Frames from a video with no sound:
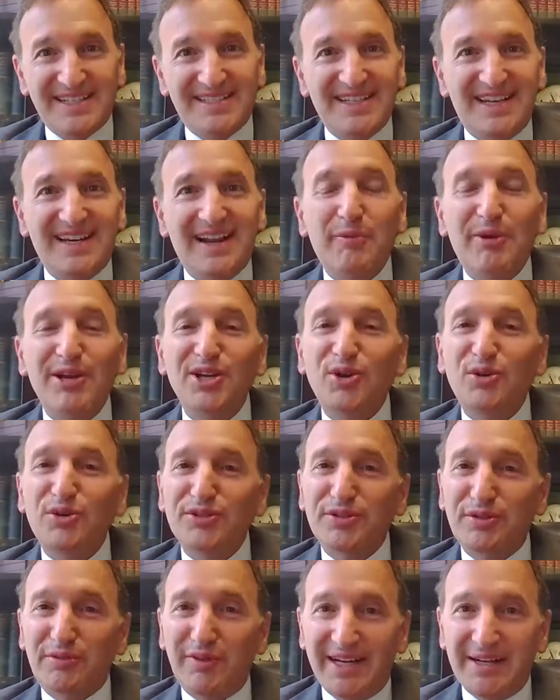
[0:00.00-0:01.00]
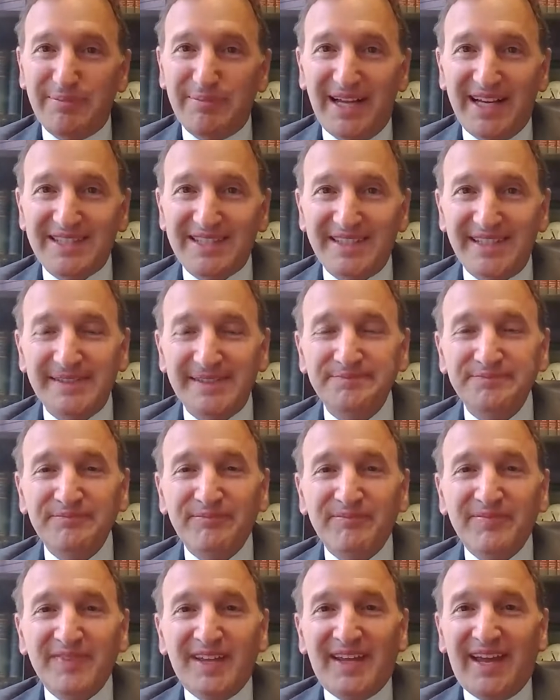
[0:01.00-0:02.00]
I decided I wanted to go into
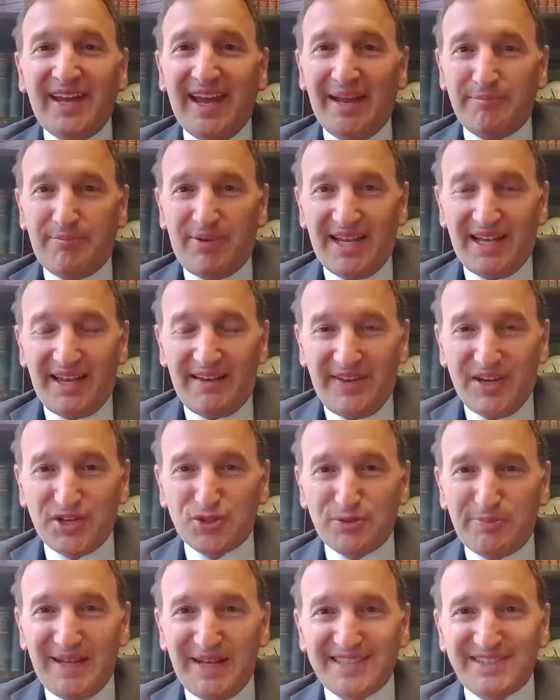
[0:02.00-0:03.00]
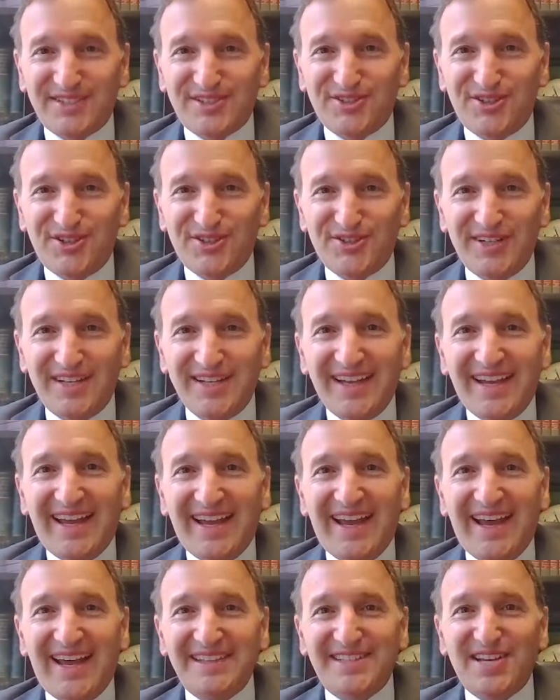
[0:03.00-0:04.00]
rhinoplasty and facial plastic surgery.